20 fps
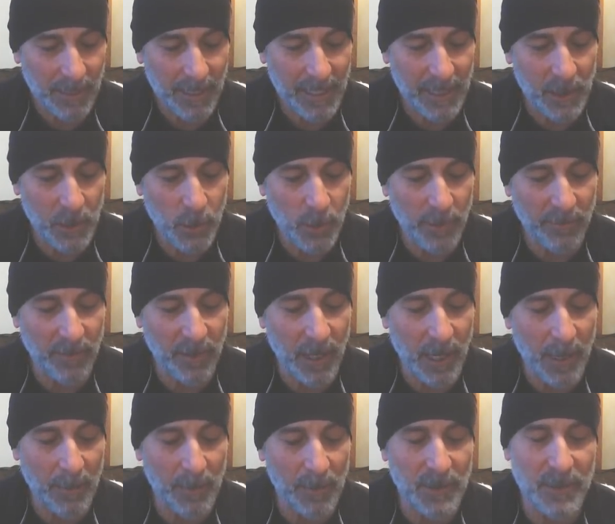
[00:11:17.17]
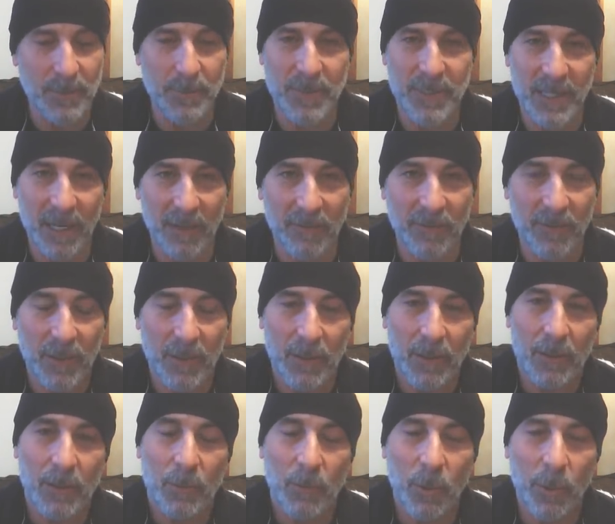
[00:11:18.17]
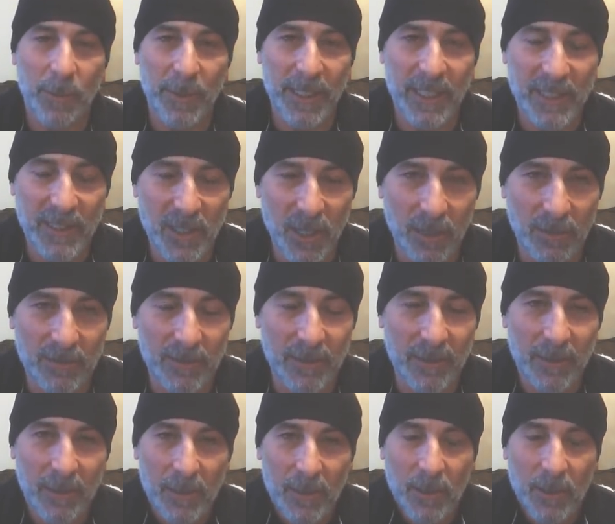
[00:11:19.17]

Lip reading: and whoever humbles himself will be exalted.